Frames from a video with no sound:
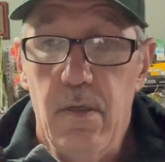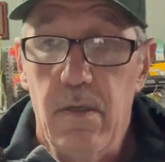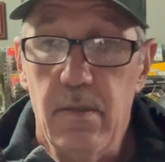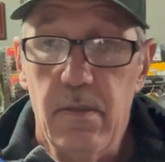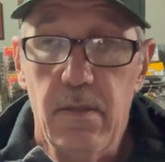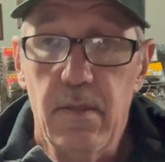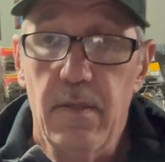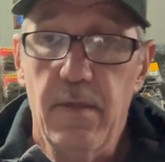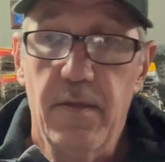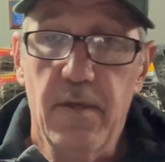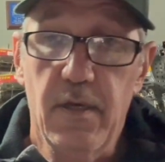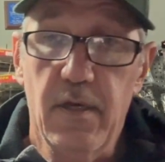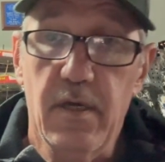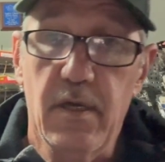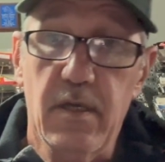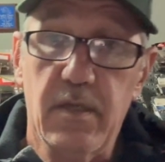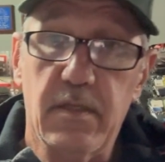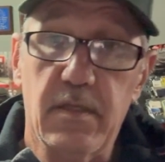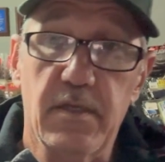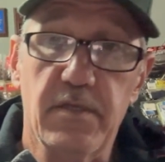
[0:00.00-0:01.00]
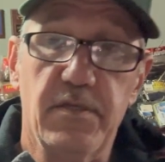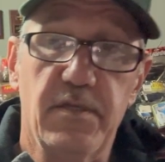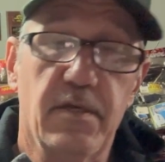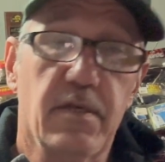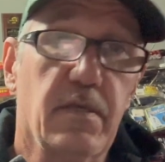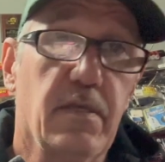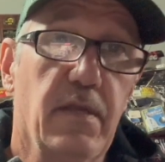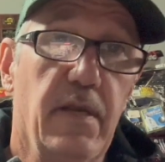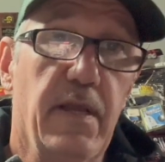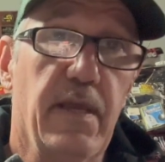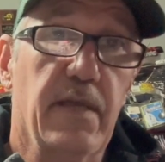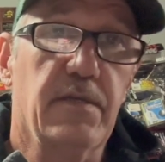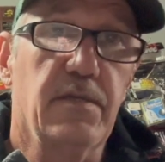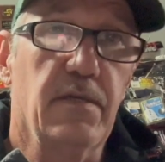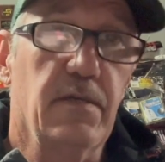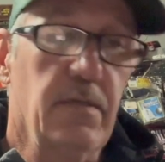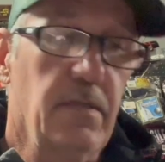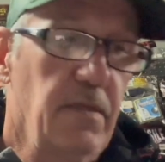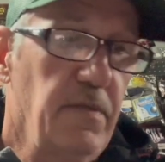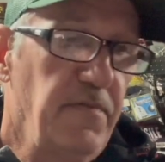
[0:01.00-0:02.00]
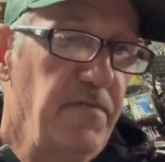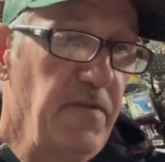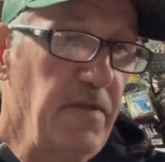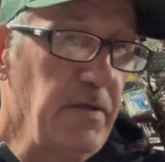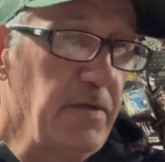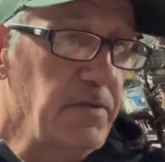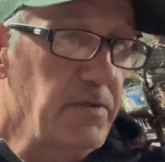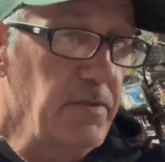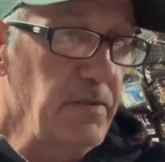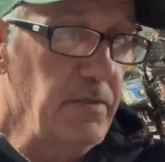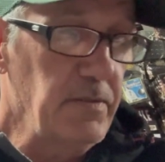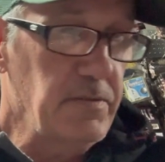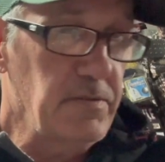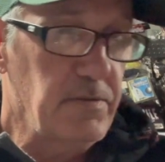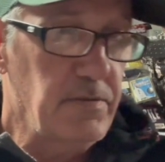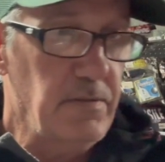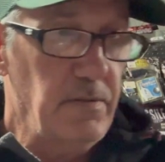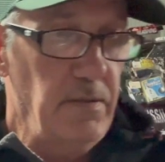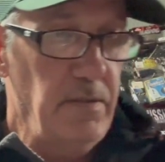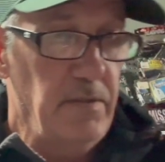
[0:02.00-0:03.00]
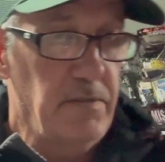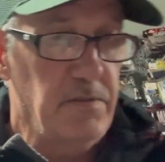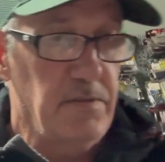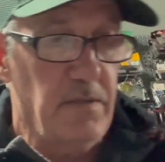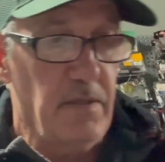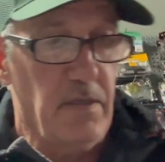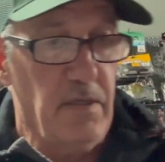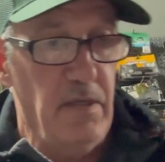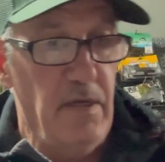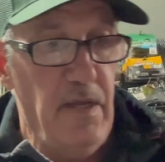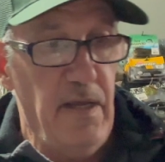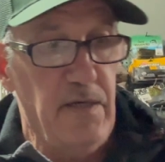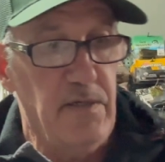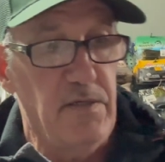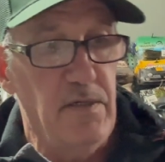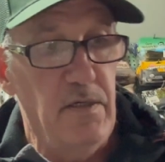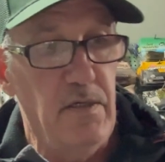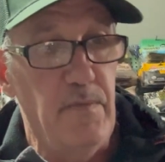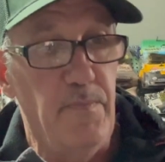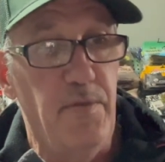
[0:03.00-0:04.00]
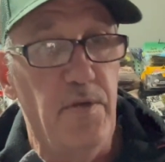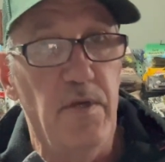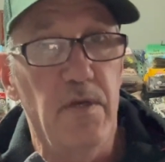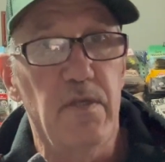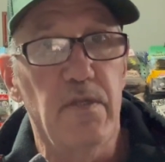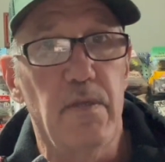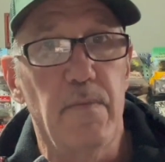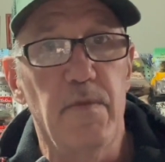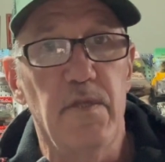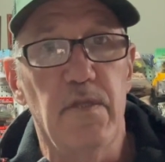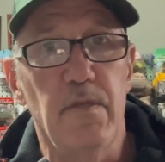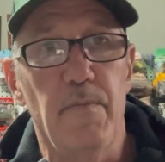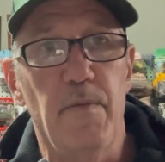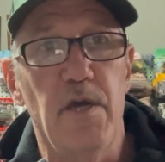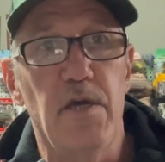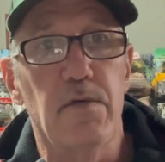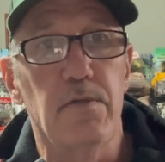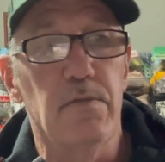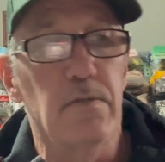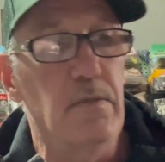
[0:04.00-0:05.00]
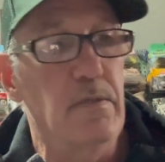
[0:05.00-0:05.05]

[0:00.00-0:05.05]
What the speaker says: the hook is your connection to the fish. It's the connection to putting them in the boat.